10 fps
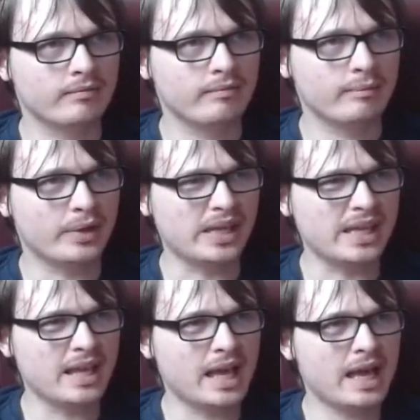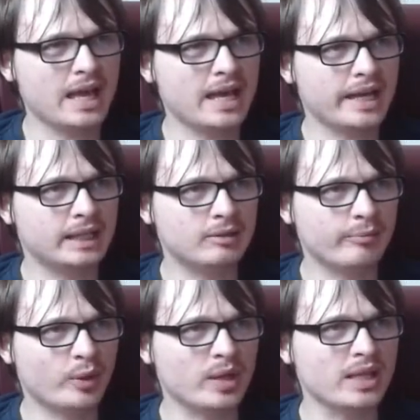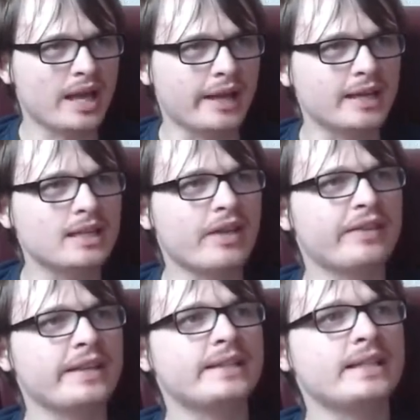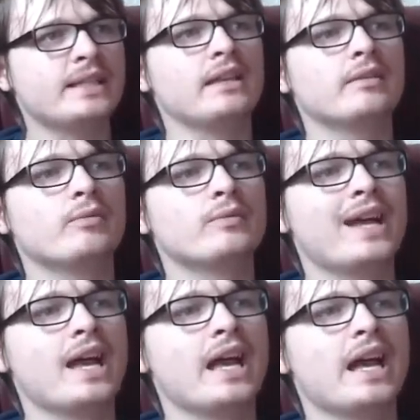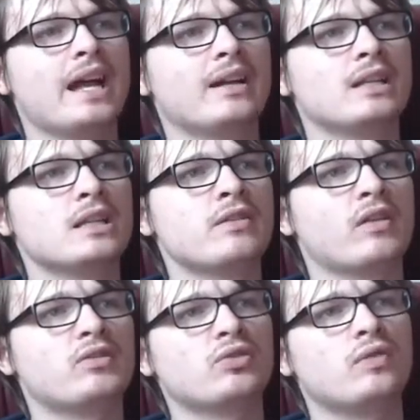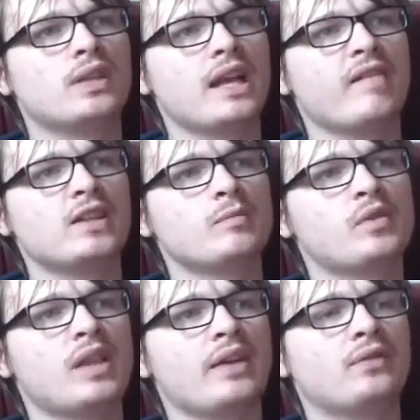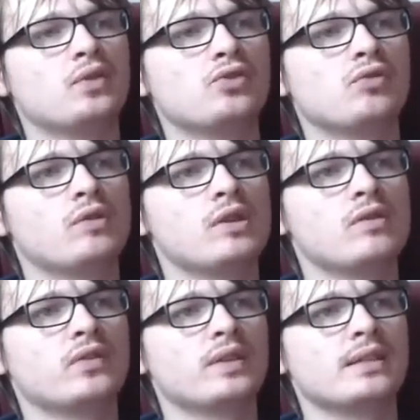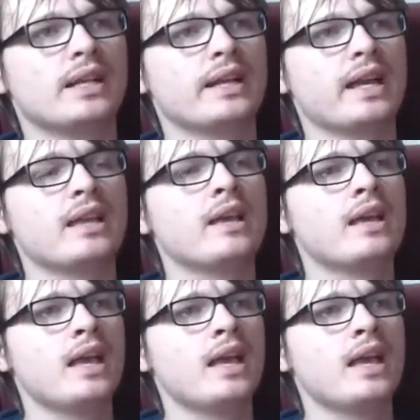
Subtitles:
But yeah, I can definitely see like not just for decoration but like functional uses for this. Like again,